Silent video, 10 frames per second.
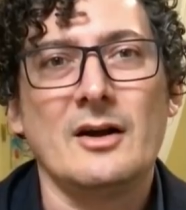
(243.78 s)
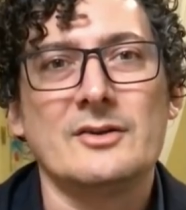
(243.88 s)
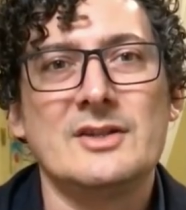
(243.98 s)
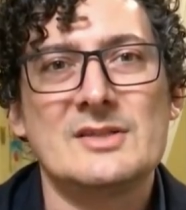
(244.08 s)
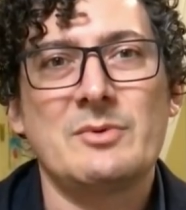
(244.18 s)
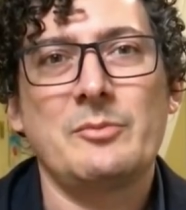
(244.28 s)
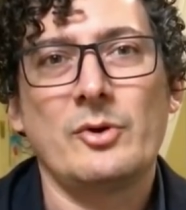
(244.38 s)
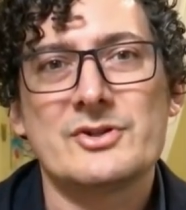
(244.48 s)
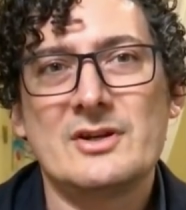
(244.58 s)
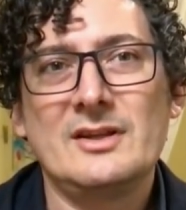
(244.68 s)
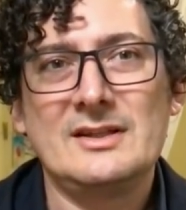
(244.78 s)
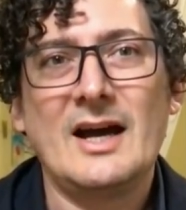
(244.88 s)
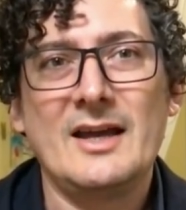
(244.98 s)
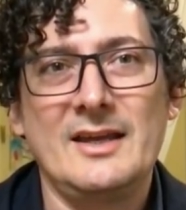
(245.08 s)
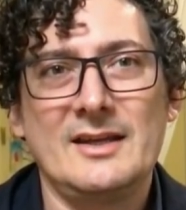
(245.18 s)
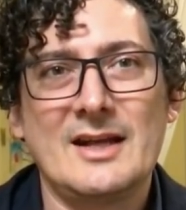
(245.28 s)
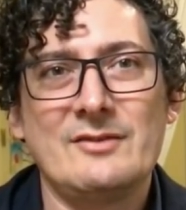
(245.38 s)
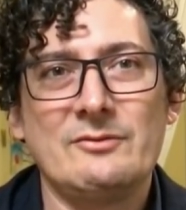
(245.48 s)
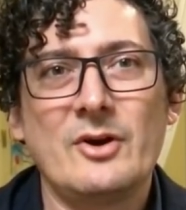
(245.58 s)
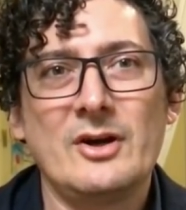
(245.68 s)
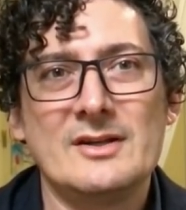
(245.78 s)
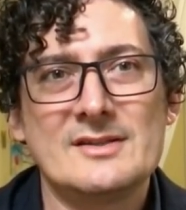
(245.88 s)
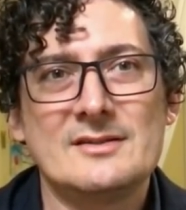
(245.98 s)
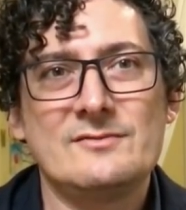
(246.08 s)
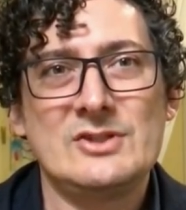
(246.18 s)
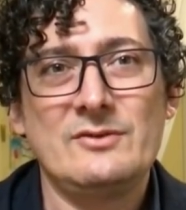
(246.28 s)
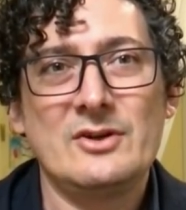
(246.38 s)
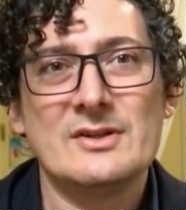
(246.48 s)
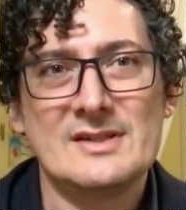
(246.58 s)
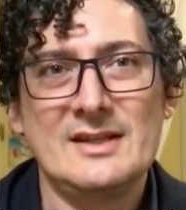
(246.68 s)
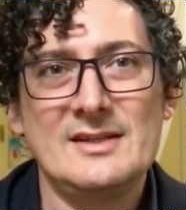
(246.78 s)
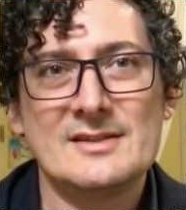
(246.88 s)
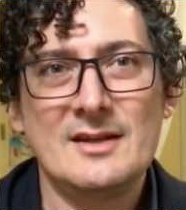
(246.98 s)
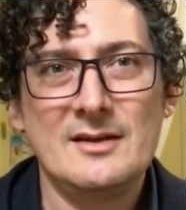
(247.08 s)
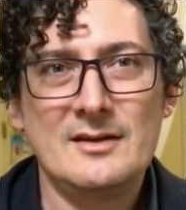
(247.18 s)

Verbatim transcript: are disproportionately dying and having very dis severe disease.